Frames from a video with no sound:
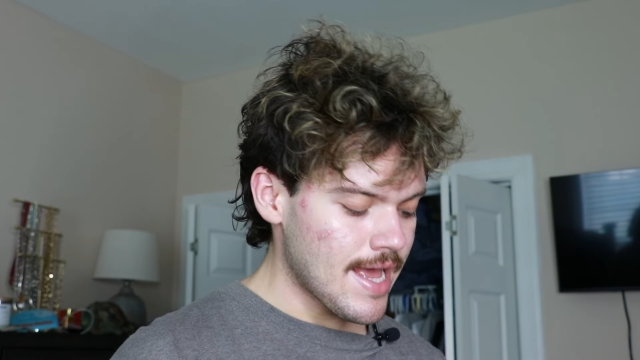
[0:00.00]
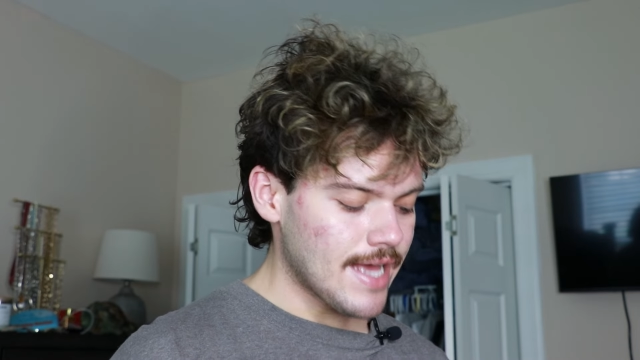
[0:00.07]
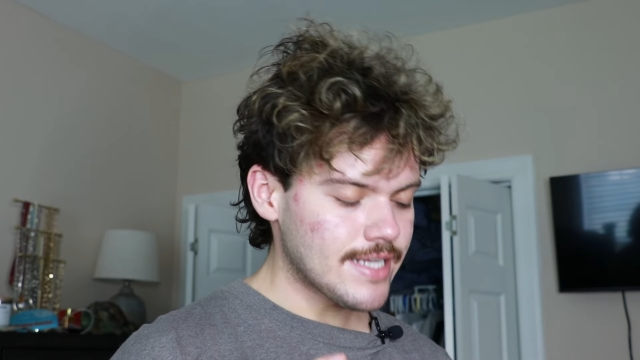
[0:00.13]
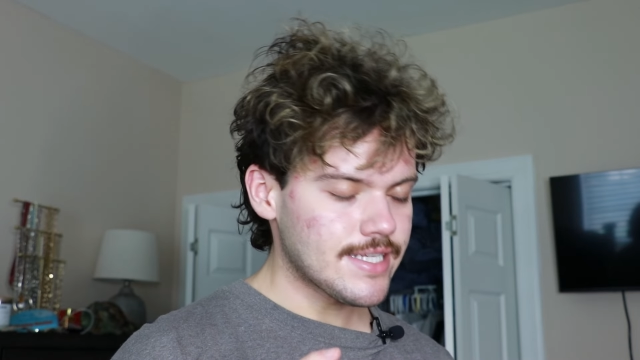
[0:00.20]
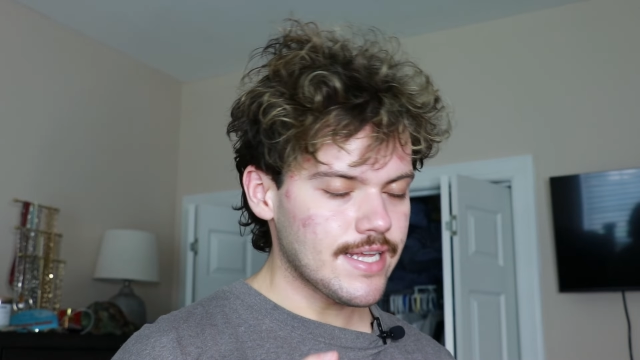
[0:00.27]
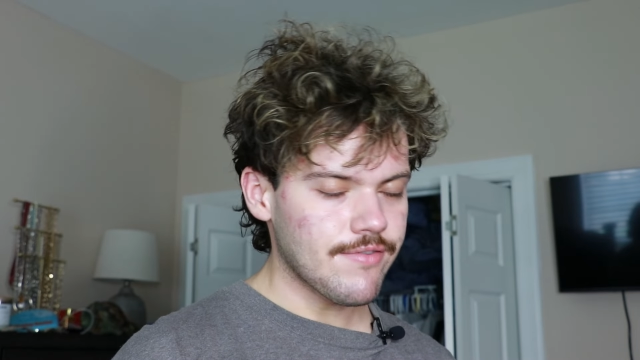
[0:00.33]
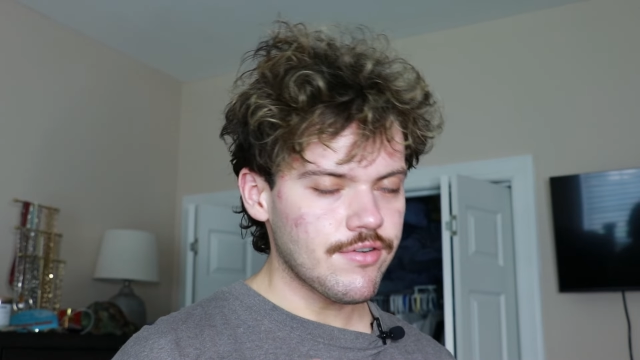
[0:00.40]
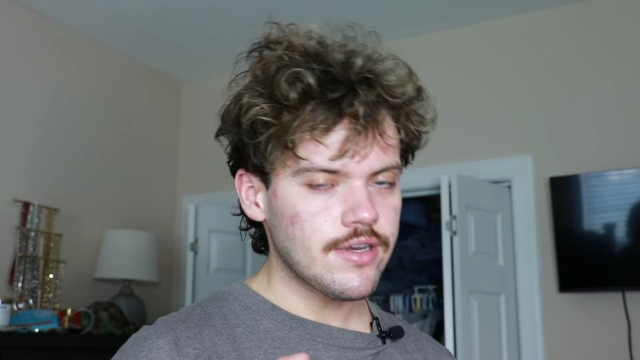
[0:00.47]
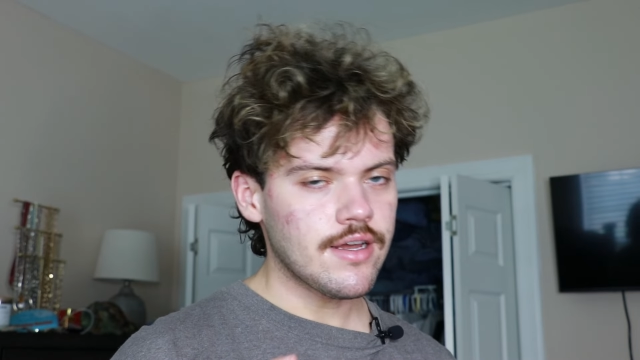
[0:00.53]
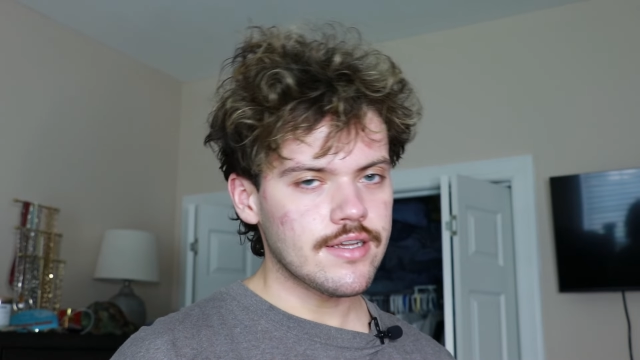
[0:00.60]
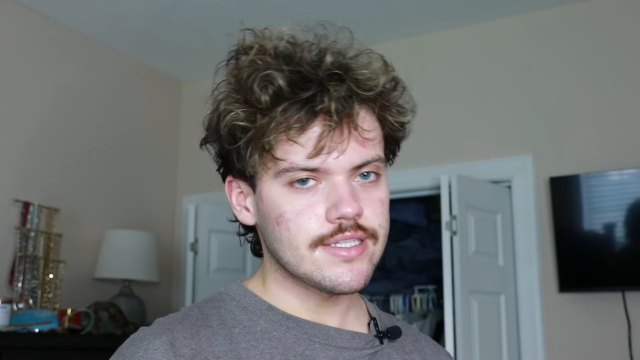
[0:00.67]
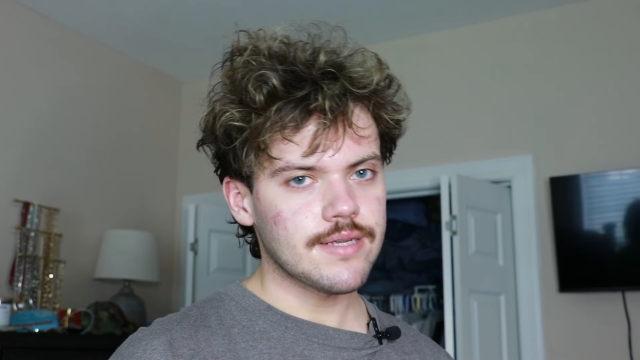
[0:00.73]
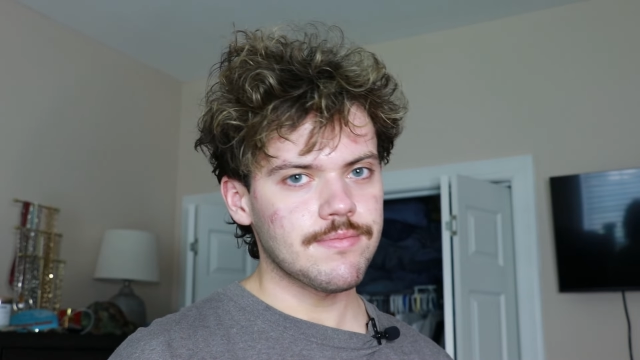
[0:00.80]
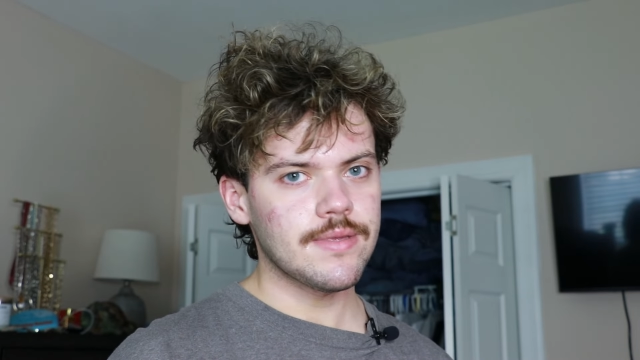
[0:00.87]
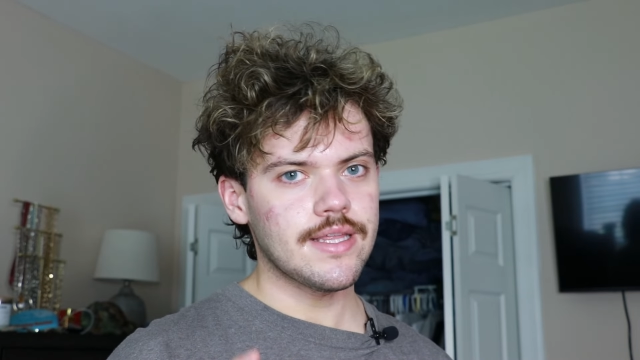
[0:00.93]
It's definitely
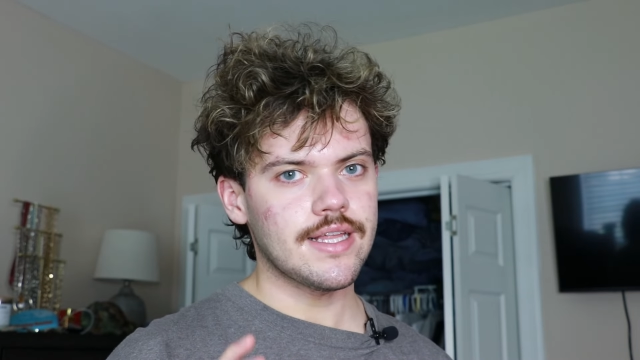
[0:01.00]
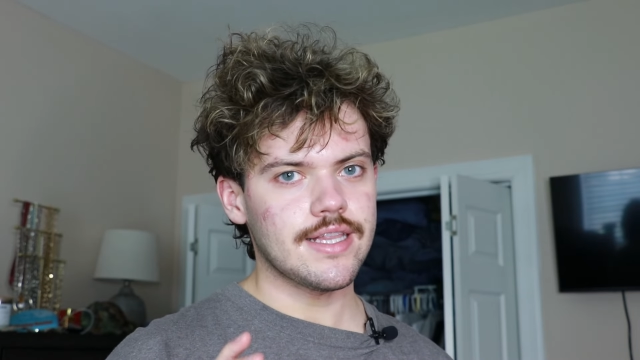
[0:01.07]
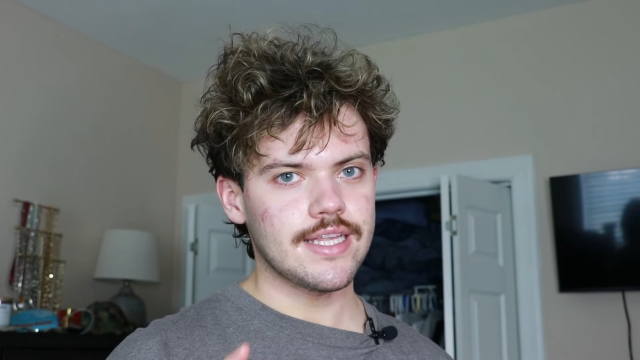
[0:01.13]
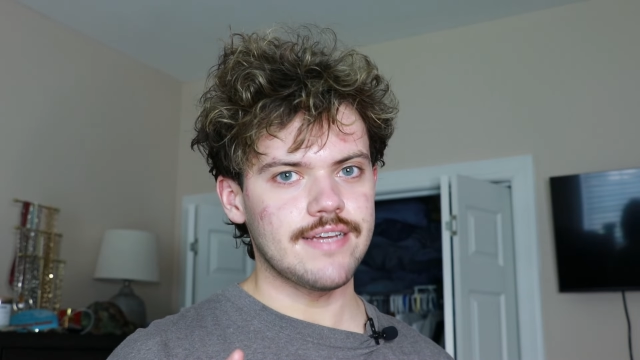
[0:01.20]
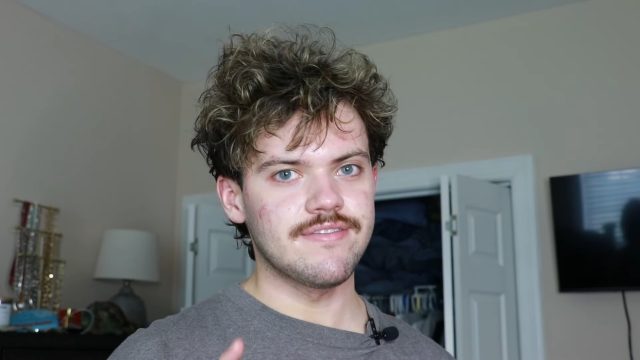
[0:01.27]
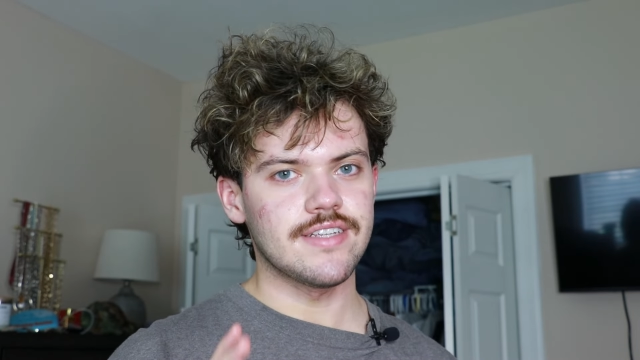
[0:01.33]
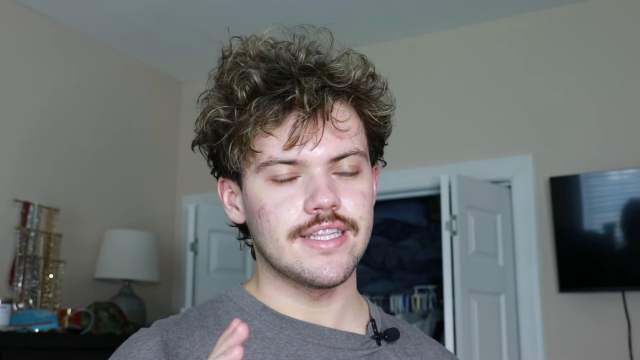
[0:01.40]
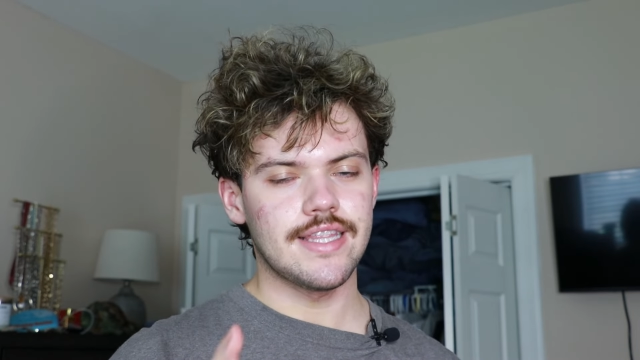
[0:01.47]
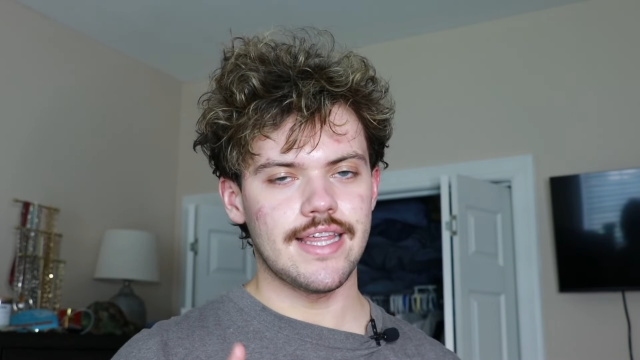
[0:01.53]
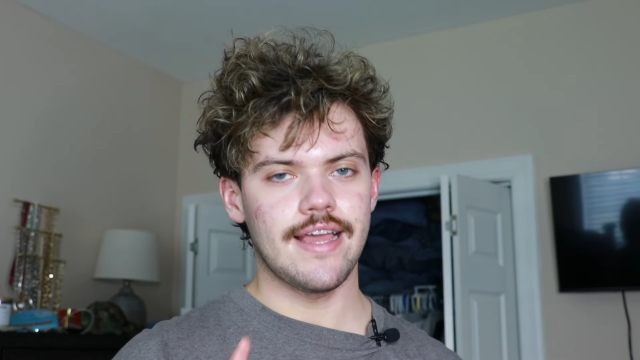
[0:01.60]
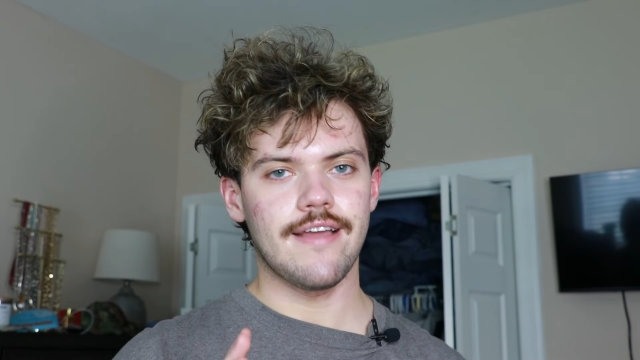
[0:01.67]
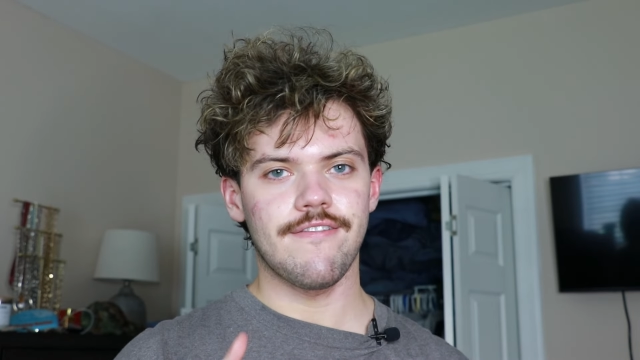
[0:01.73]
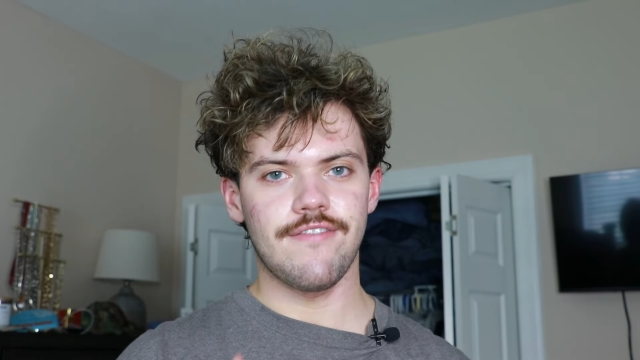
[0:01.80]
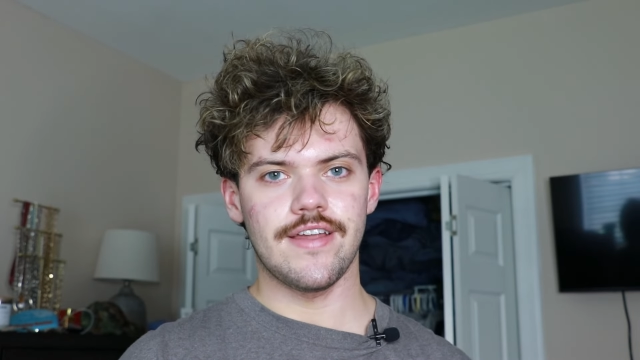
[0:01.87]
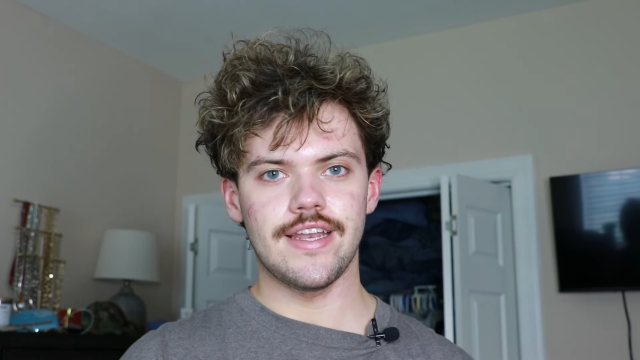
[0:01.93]
not something that leaves a
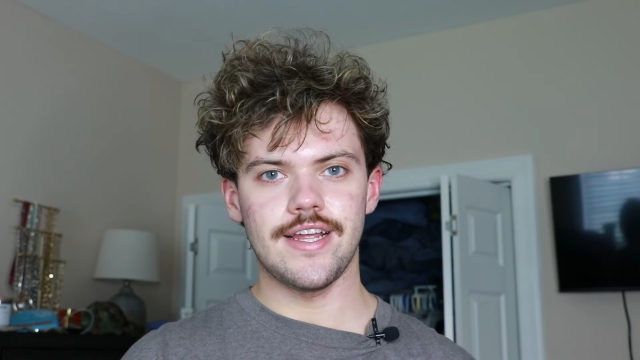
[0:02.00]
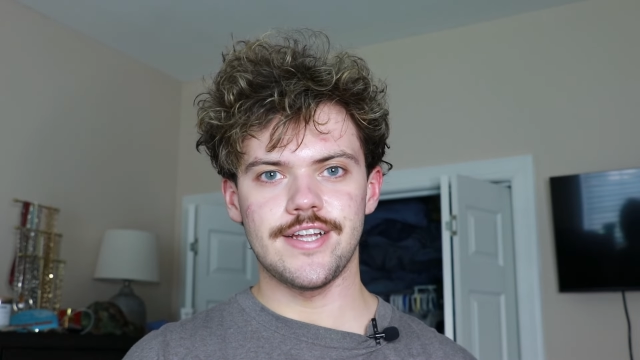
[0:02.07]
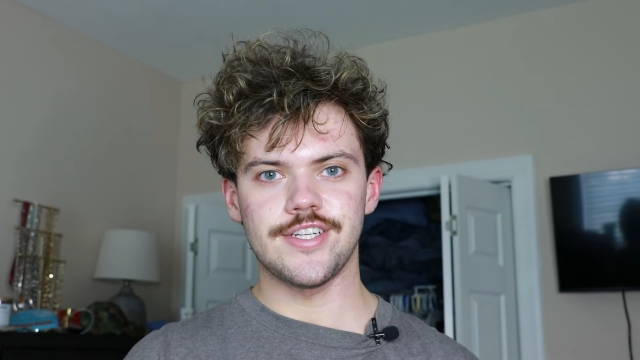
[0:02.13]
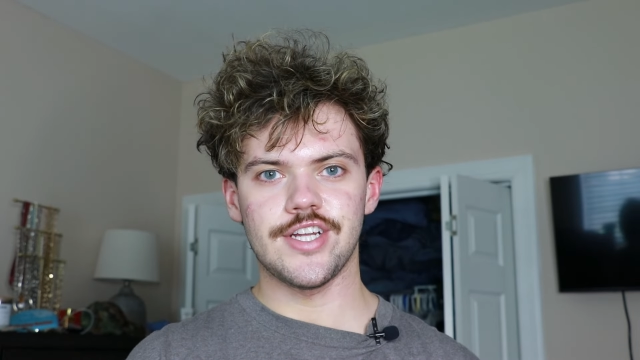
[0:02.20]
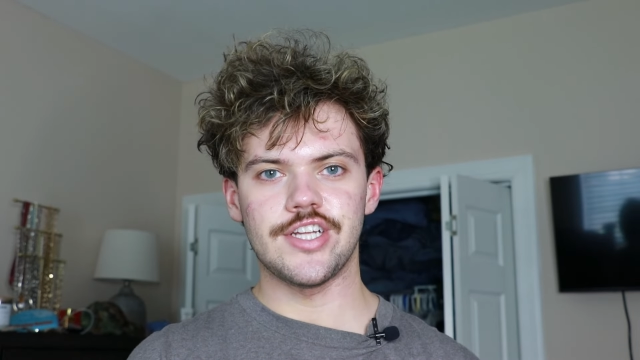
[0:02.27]
thick finish.